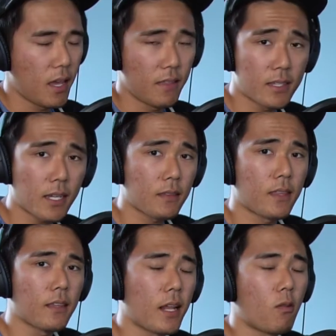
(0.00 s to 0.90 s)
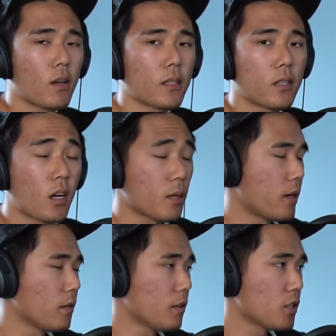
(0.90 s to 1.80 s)
And the second thing that I wanted to talk
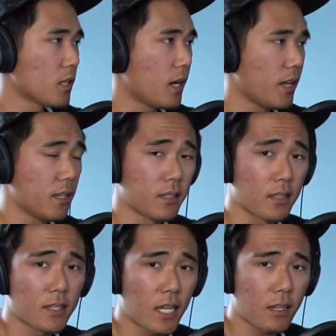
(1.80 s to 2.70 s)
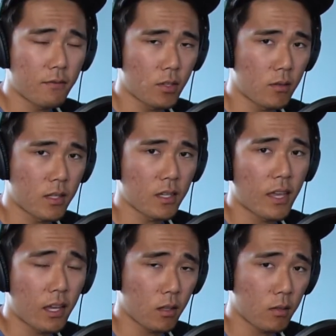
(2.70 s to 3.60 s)
about in this shot is instead of
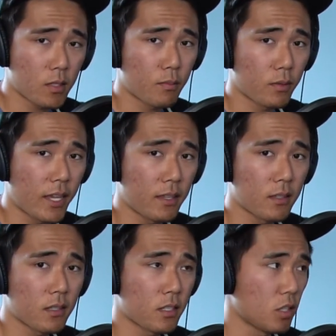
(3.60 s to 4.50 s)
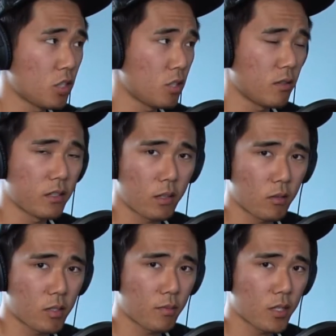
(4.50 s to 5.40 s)
using a close-up lens to shoot a
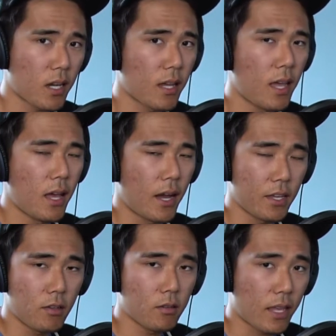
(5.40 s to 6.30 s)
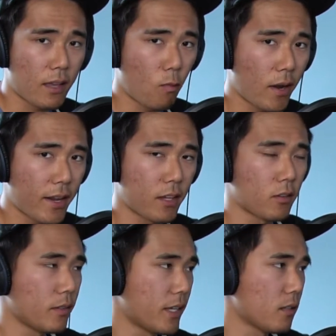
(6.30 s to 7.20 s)
close-up shot, I used a
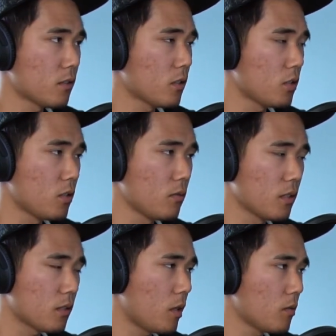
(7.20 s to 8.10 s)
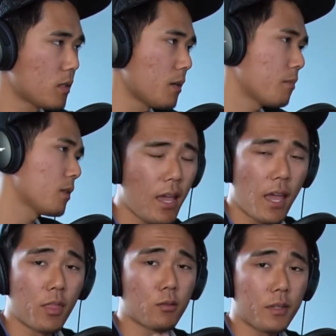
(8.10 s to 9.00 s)
wide-angle lens to shoot this close-up.
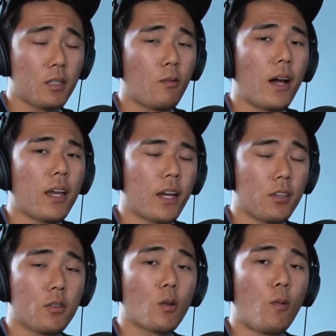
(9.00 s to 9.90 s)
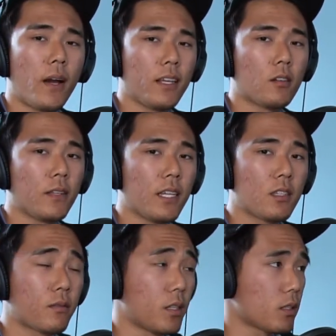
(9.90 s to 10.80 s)
And the reason why I used a wide-angle
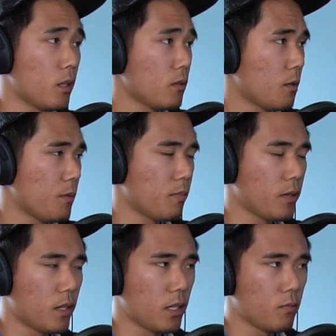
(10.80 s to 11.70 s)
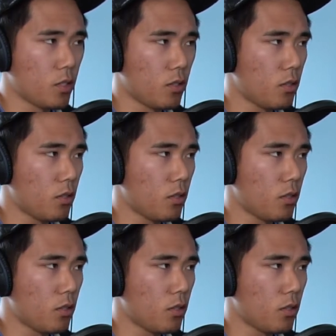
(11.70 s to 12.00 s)
lens for this close-up is because when you